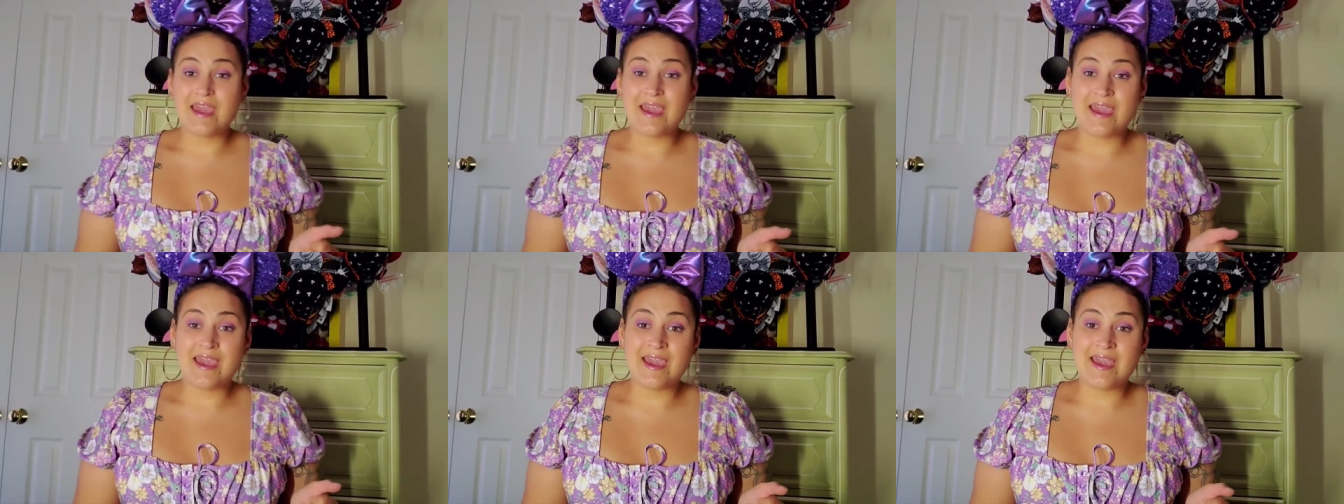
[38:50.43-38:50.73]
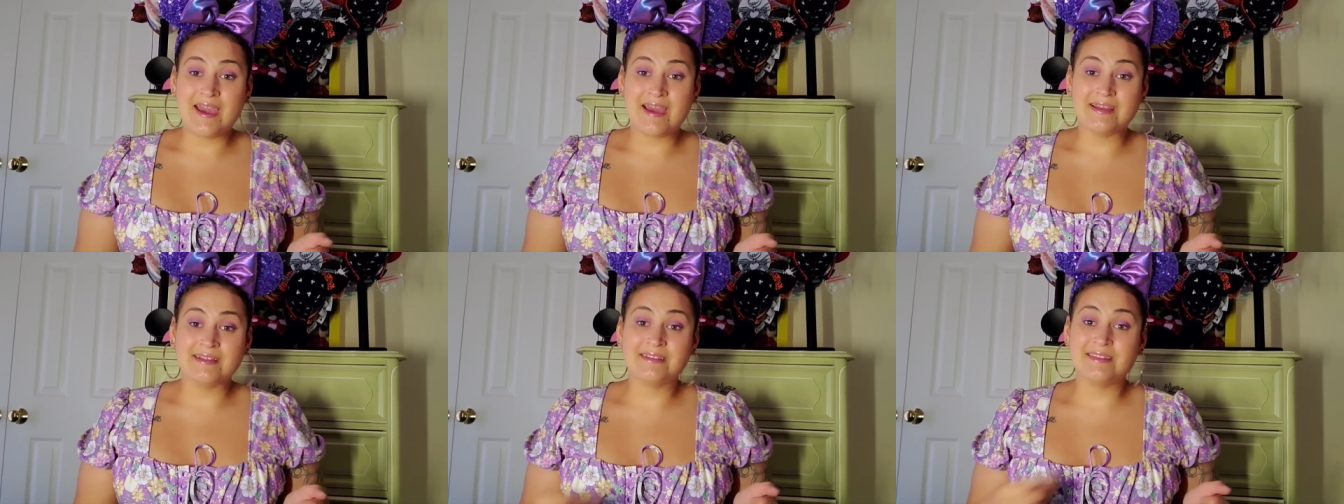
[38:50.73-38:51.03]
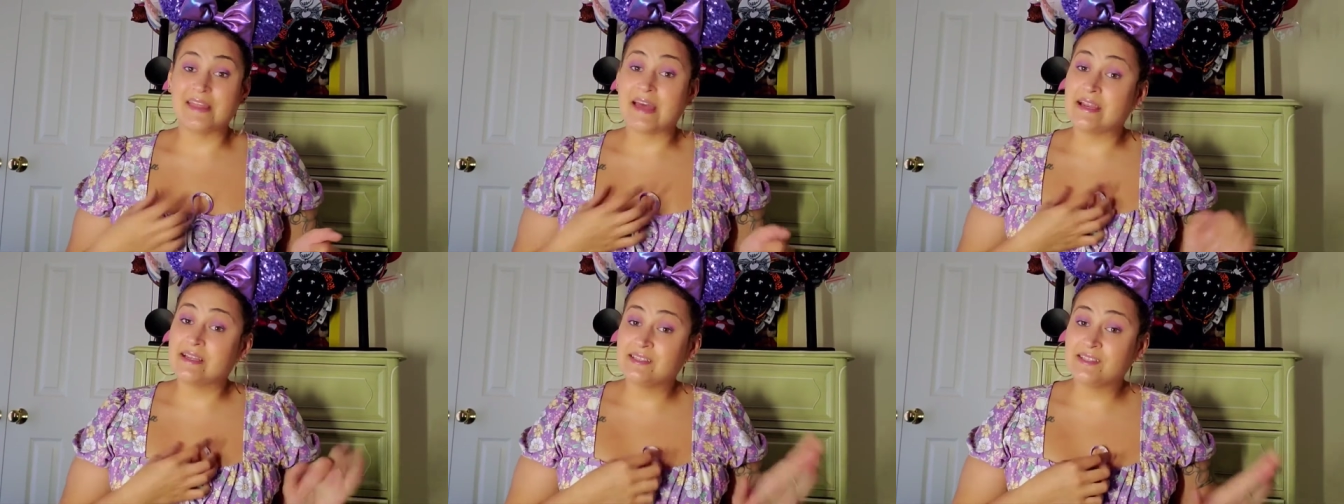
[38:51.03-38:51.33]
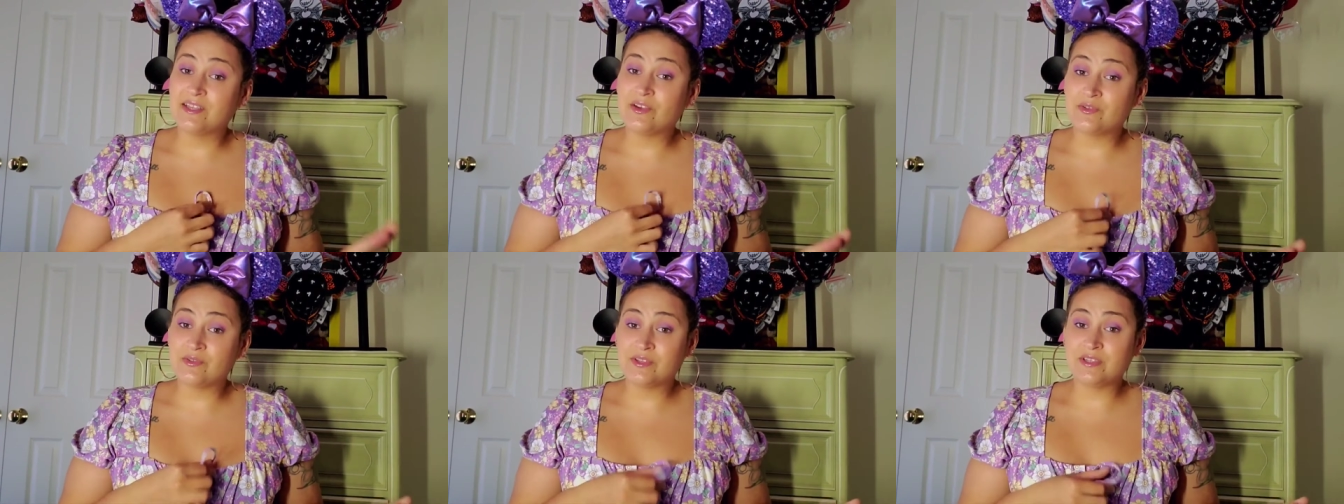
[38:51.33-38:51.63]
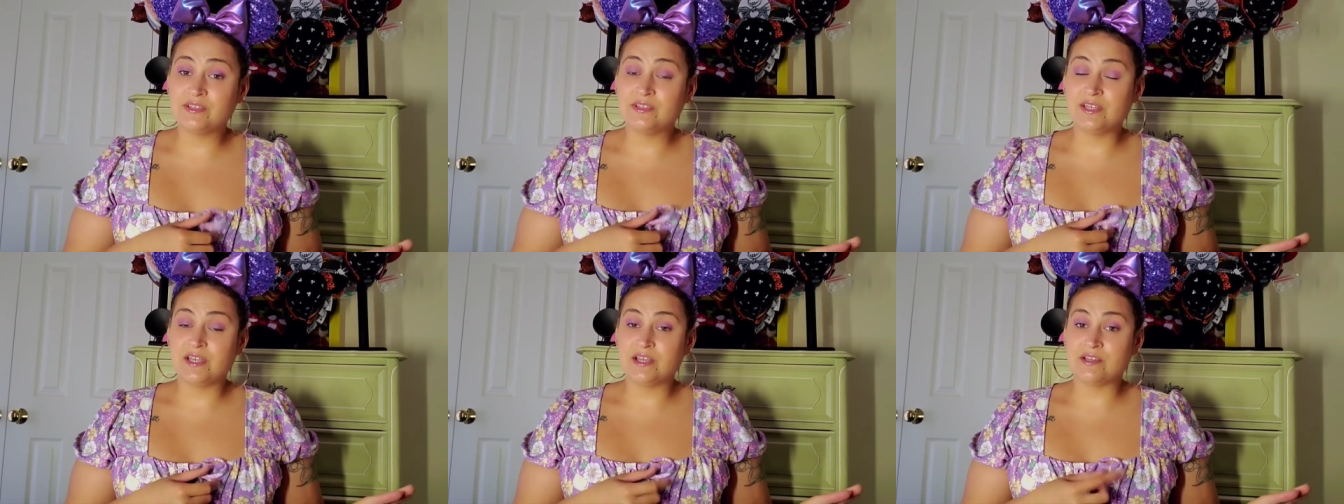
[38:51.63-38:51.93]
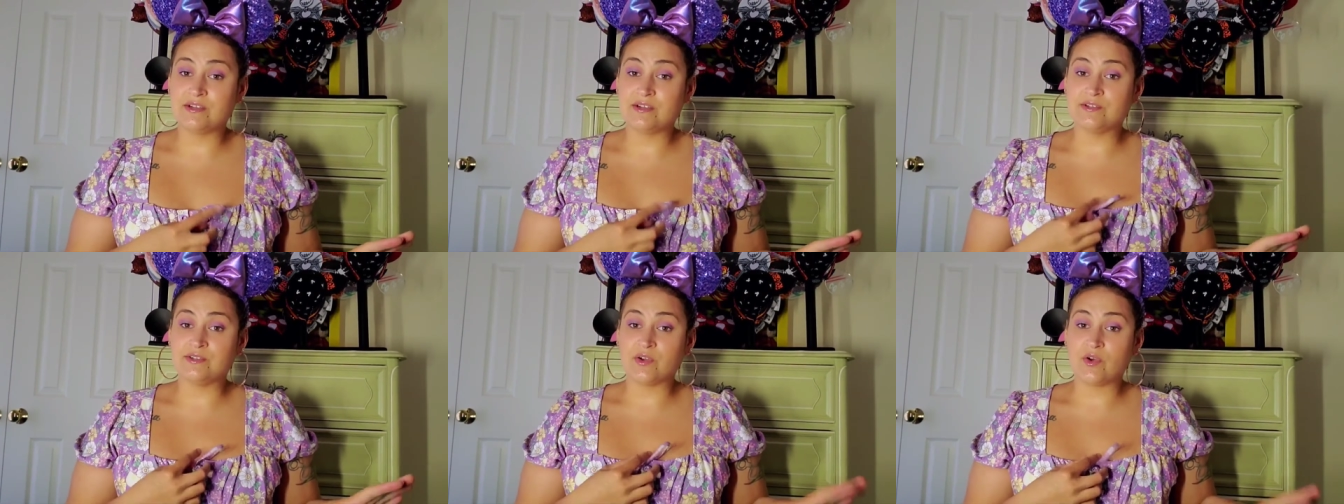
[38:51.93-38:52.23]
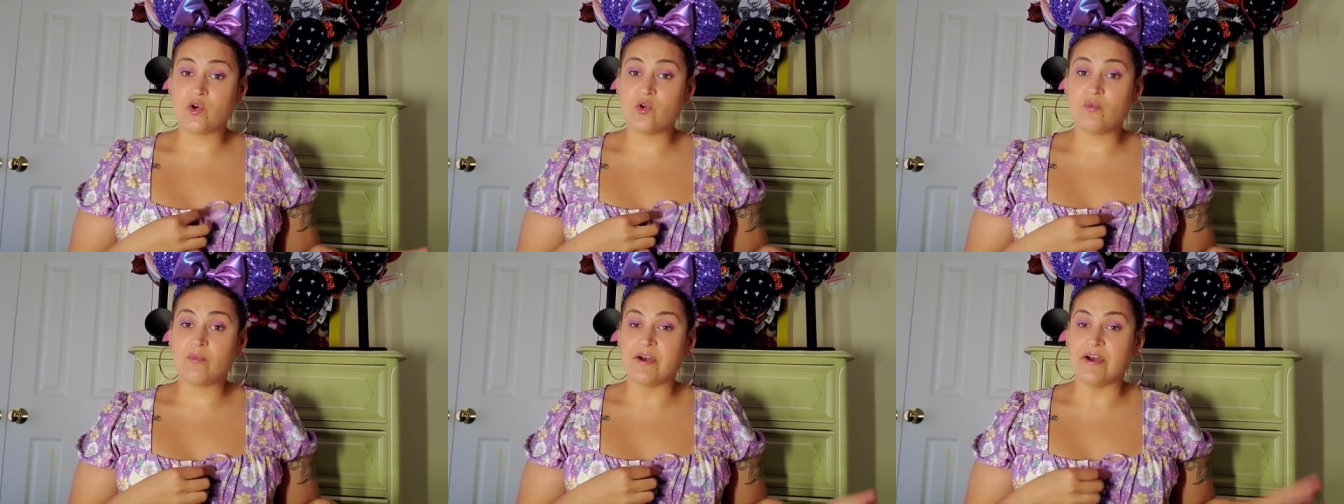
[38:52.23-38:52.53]
And that is the only Danielle
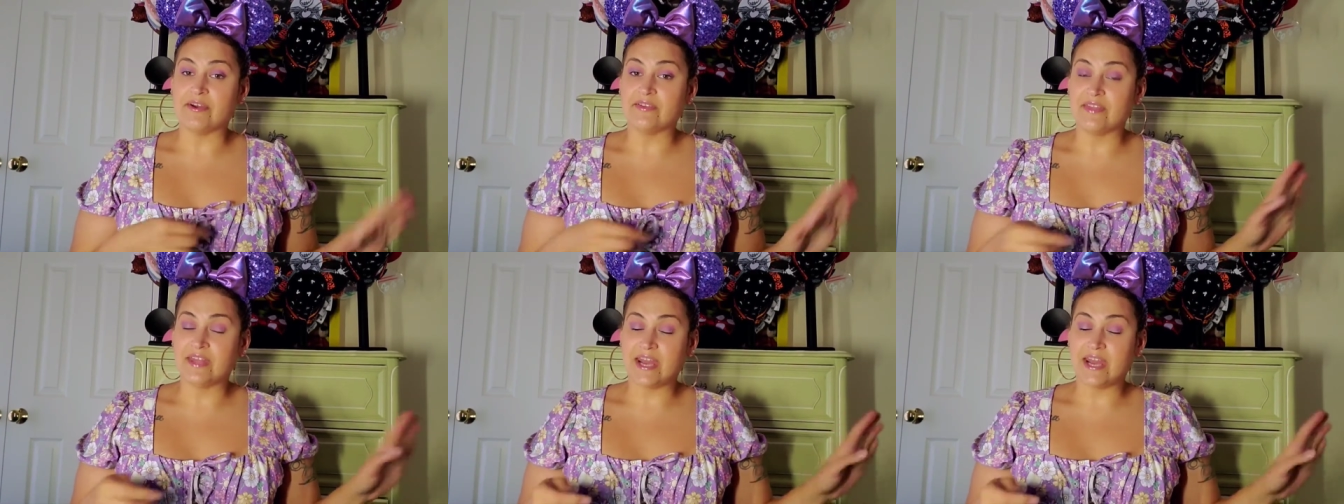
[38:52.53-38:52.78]
Nicole bag